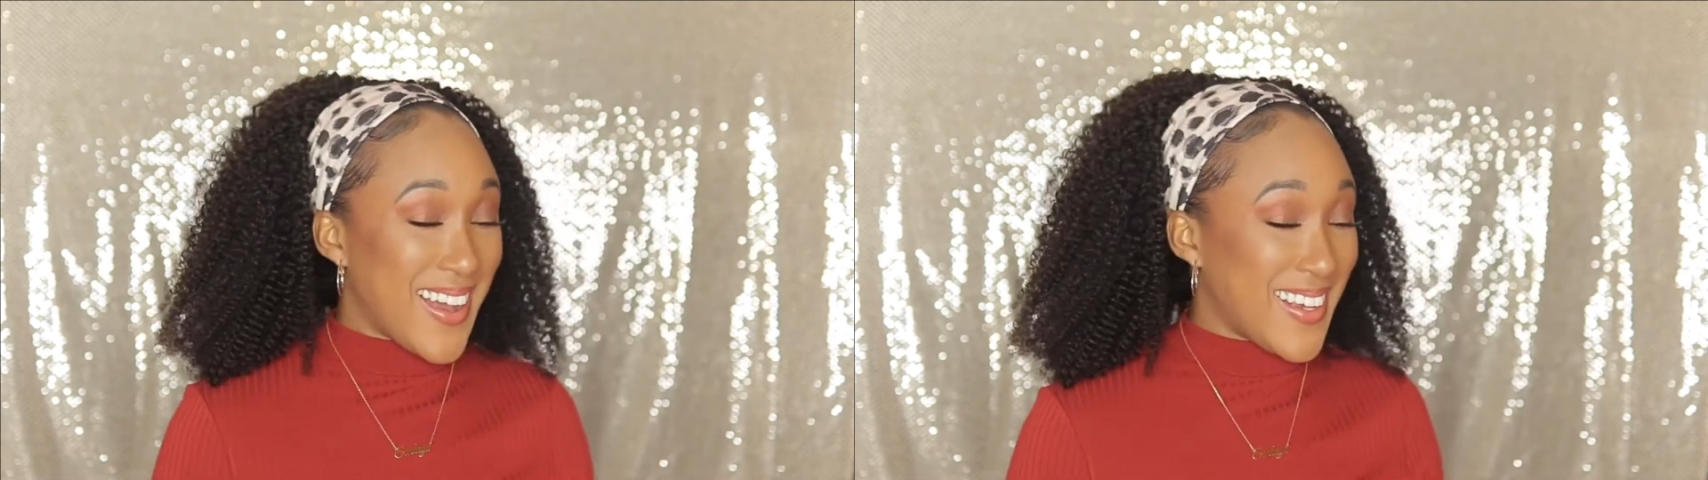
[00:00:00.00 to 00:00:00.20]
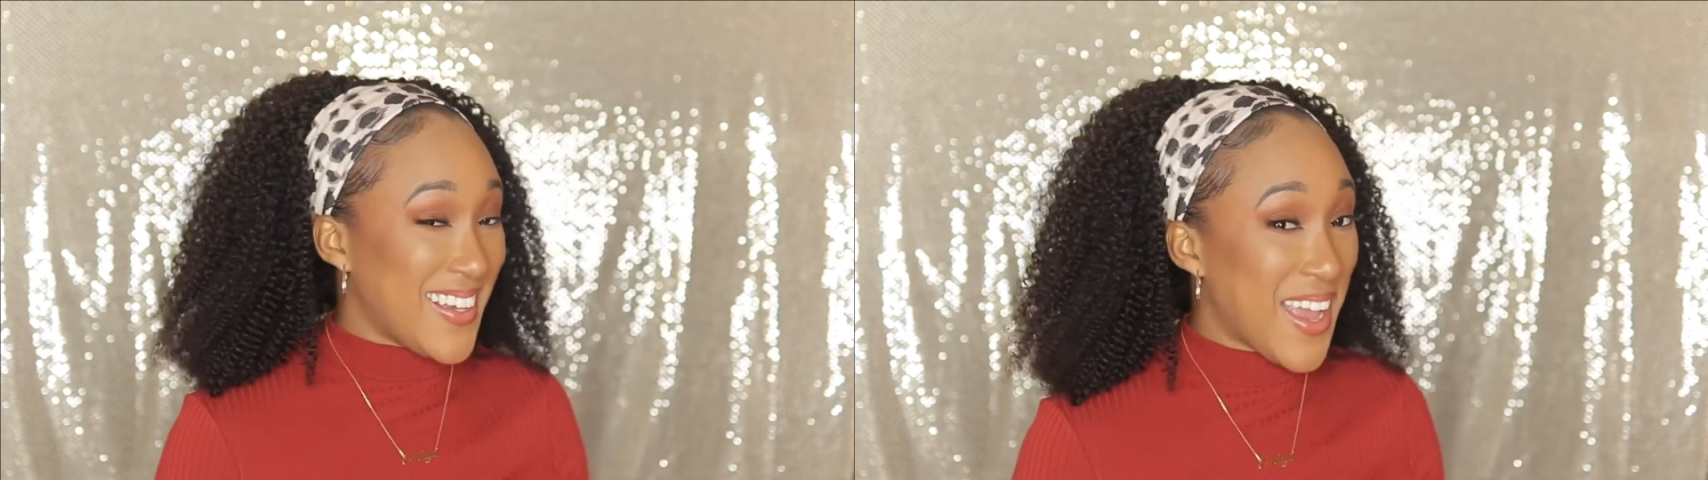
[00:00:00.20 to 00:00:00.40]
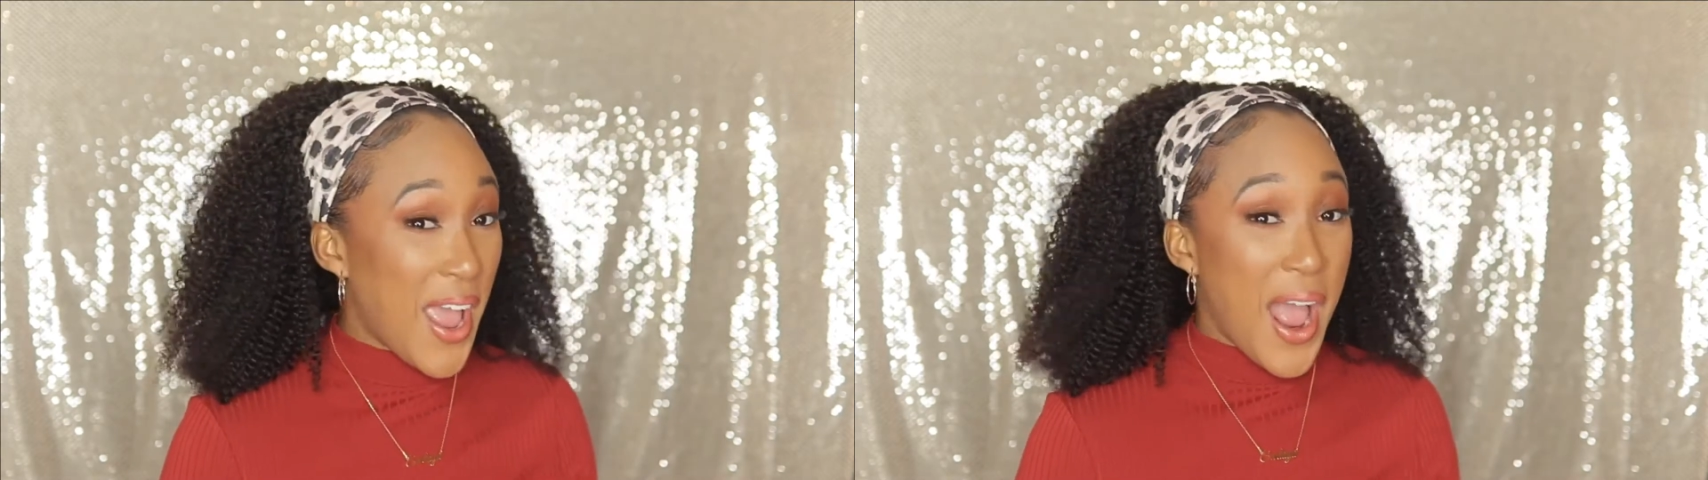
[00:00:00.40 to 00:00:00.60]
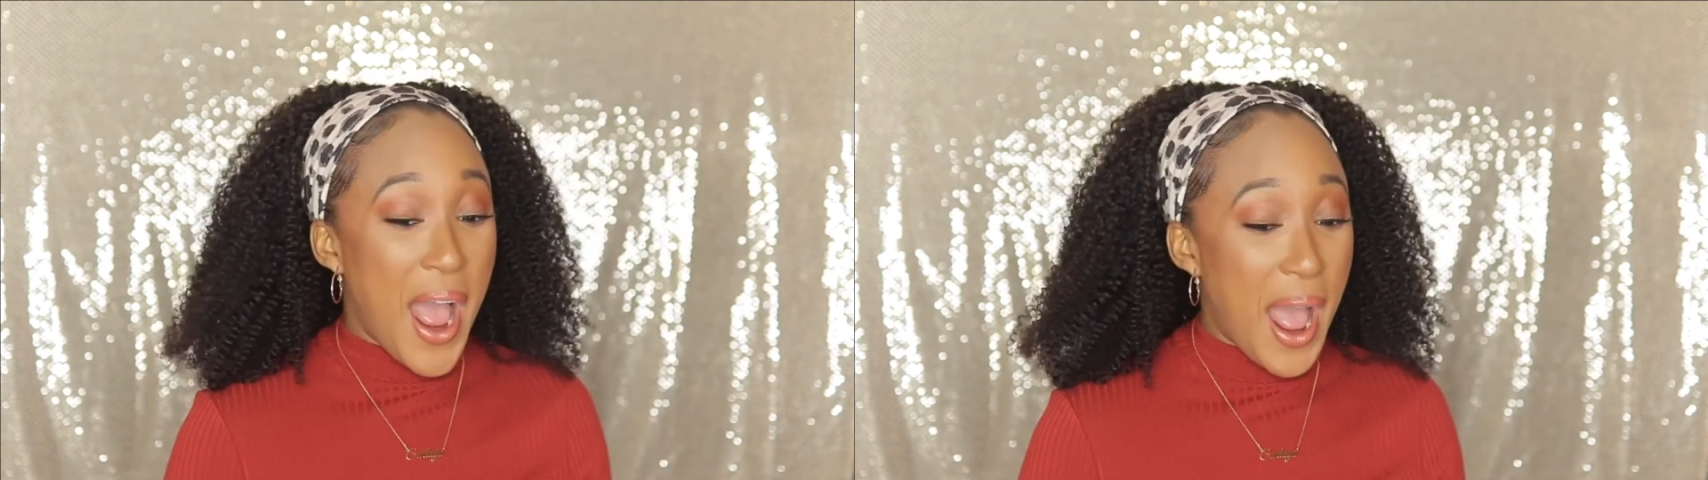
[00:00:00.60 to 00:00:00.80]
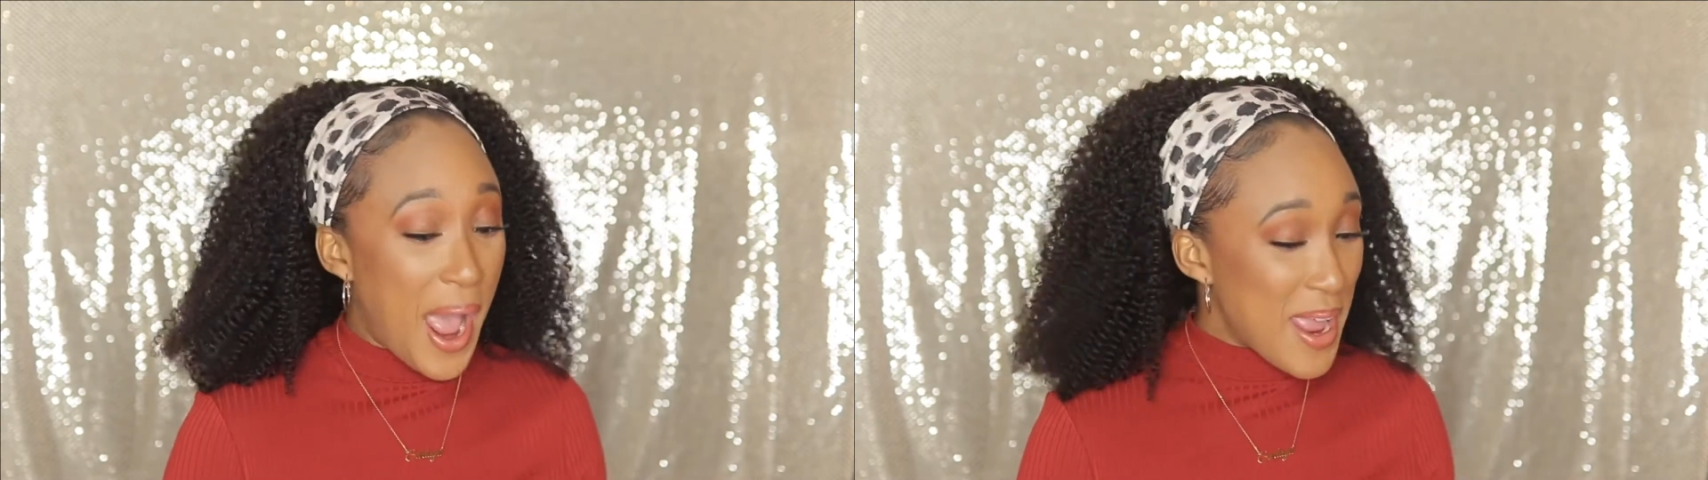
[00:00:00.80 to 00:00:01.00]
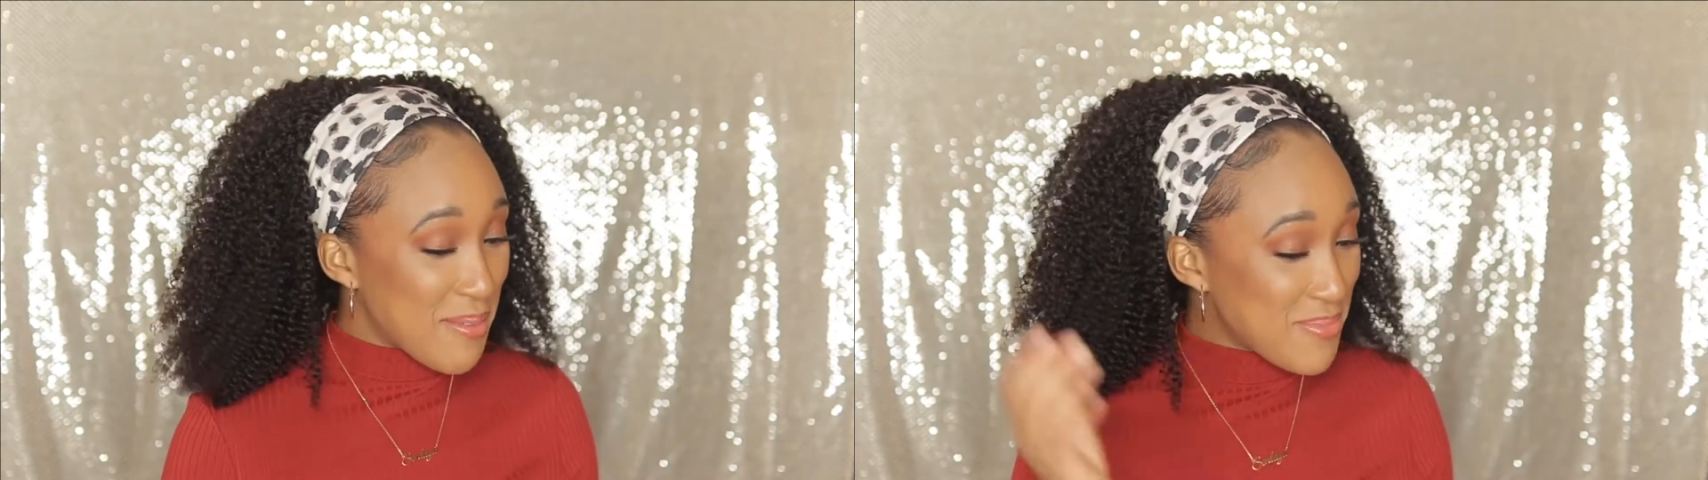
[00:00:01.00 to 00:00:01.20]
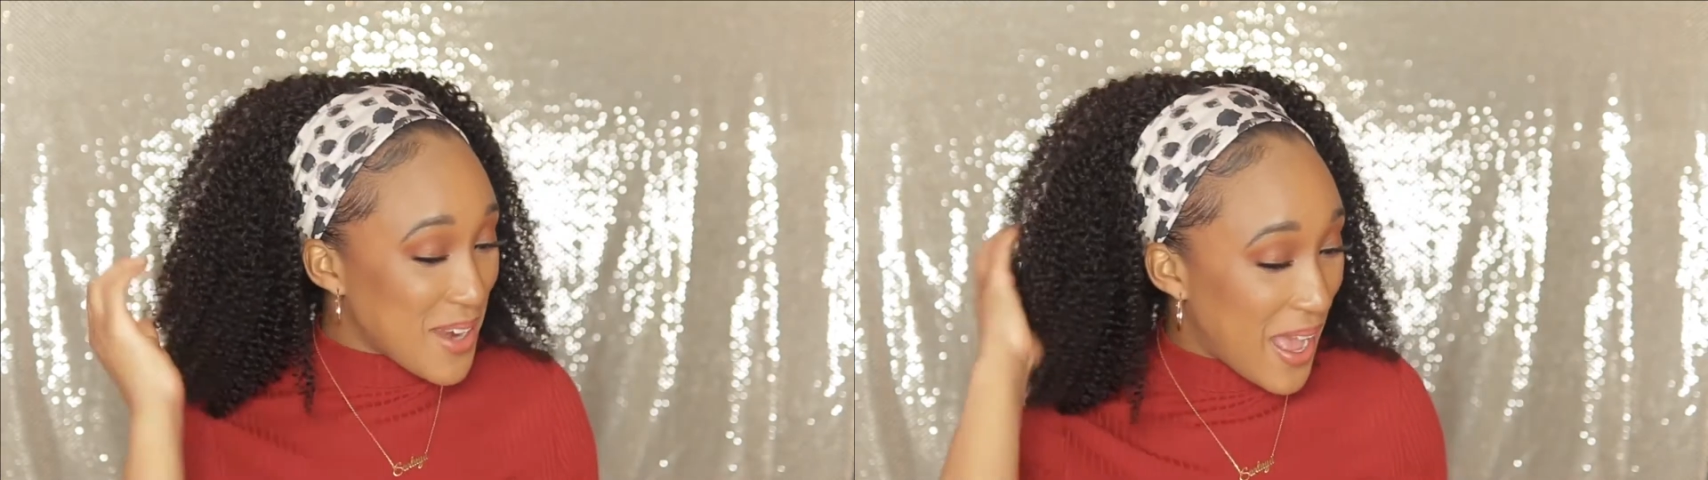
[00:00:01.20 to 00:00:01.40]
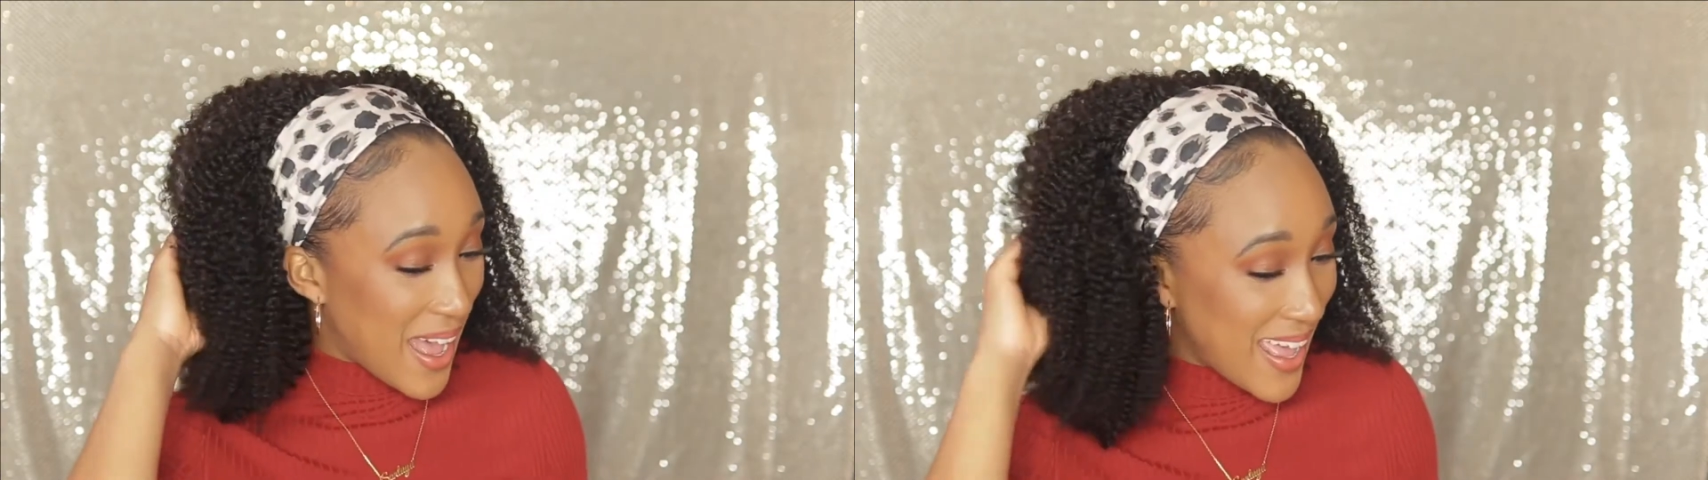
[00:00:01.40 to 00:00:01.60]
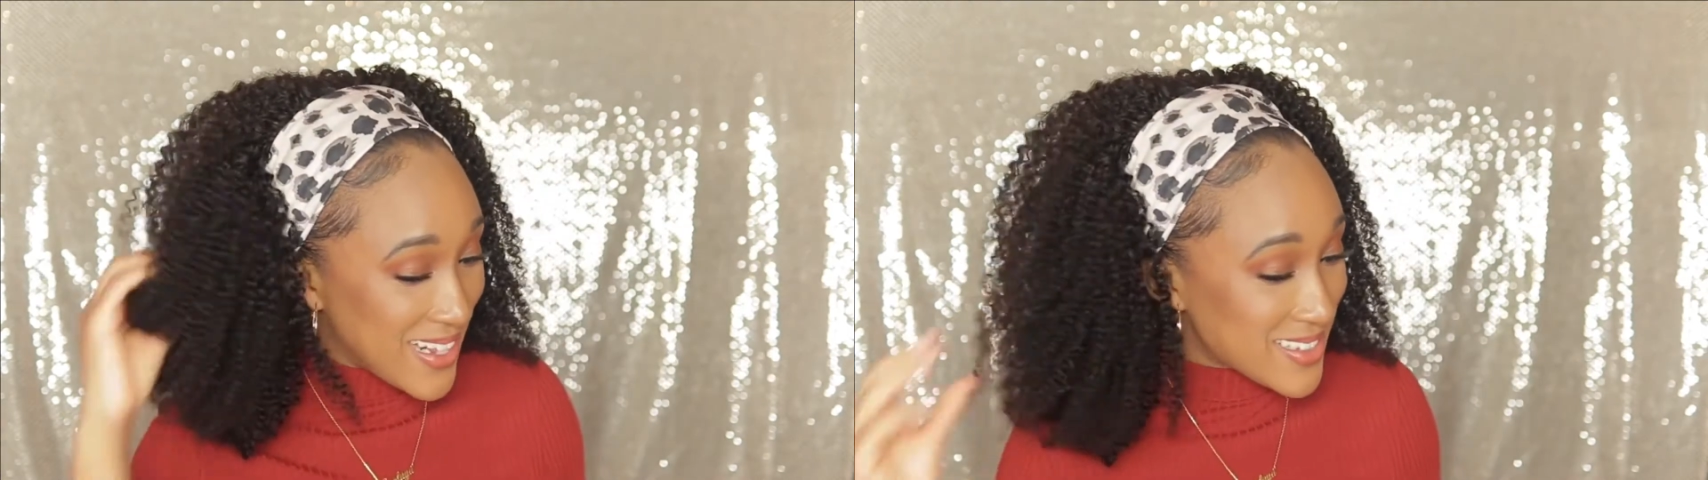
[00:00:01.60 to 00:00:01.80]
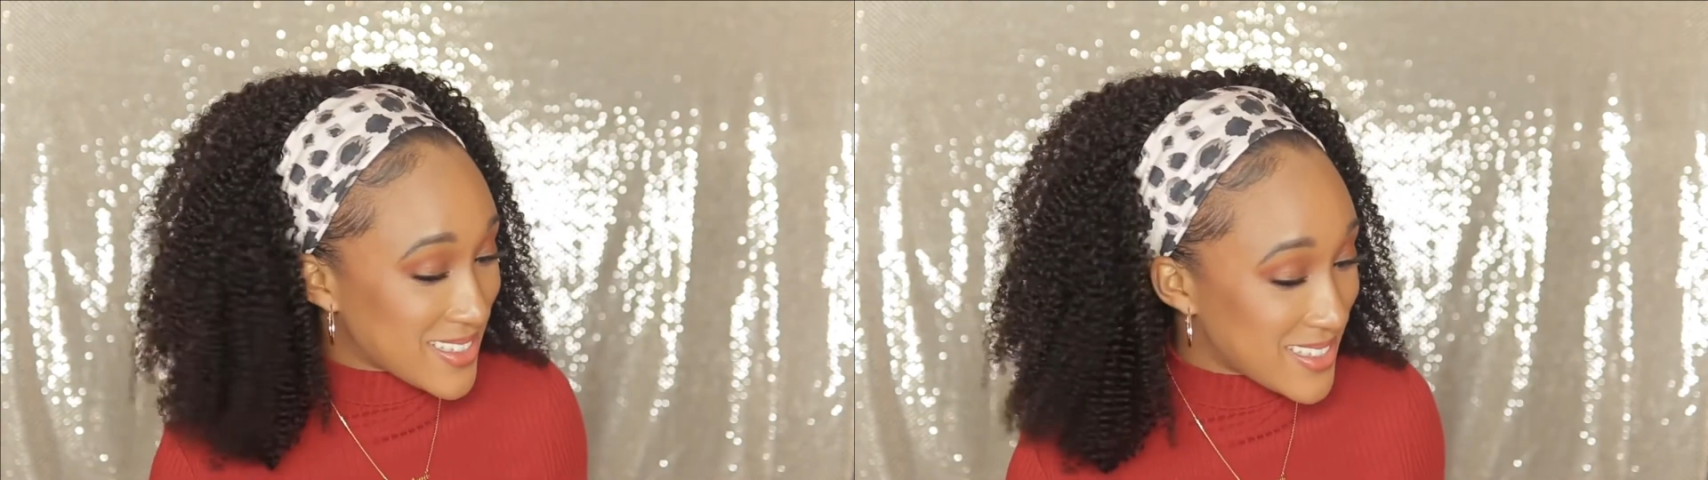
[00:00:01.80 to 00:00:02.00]
I am
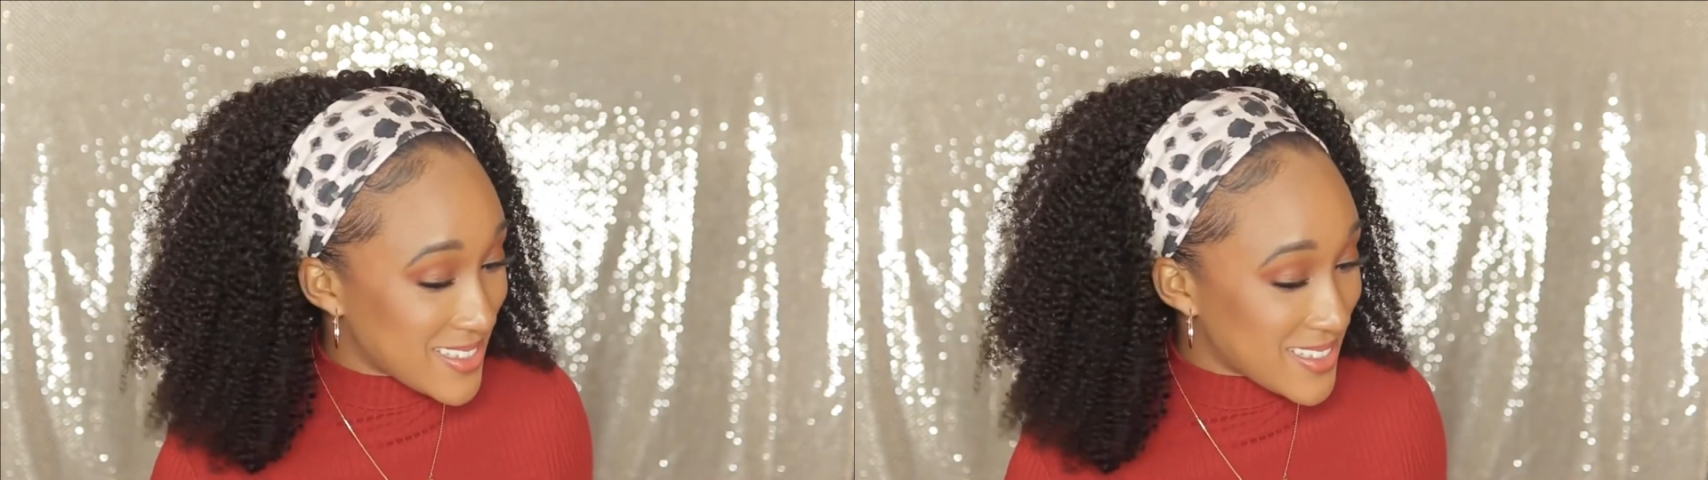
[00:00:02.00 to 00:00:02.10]
not